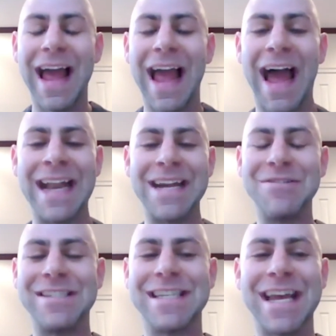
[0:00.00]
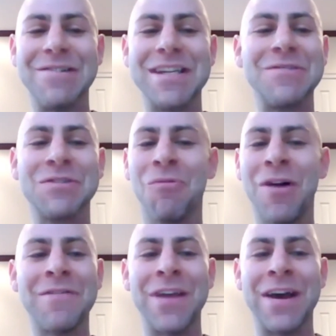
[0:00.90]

And it was one of